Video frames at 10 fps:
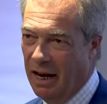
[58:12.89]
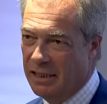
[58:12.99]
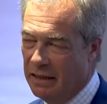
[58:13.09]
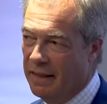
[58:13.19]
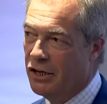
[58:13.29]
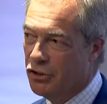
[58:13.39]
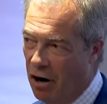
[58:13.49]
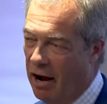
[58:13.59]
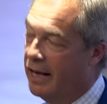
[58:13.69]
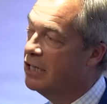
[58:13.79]
He said, They're
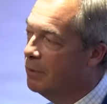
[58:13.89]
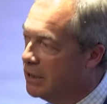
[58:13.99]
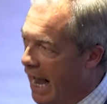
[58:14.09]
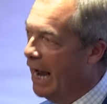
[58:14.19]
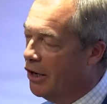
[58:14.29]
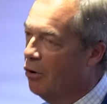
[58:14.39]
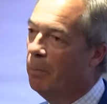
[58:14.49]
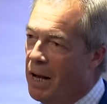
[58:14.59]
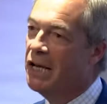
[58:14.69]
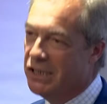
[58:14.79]
trying to attack your
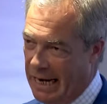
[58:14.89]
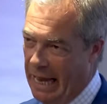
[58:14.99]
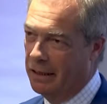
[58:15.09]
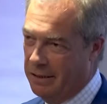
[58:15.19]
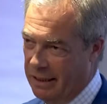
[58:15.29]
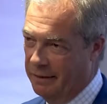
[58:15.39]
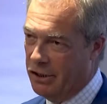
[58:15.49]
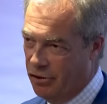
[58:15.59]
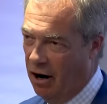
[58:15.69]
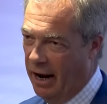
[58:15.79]
personality,
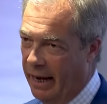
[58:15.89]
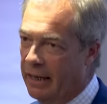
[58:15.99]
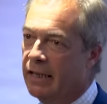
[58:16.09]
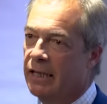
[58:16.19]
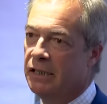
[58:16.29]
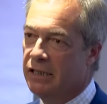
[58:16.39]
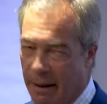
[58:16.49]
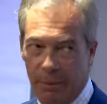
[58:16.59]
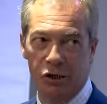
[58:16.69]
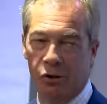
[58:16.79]
they're trying to
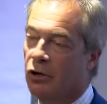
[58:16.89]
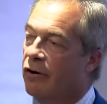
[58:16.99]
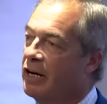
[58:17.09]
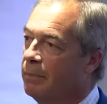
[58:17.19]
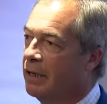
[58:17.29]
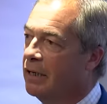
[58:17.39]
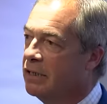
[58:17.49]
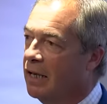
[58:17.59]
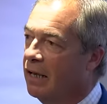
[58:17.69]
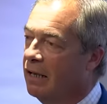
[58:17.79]
damage your
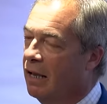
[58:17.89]
credibility.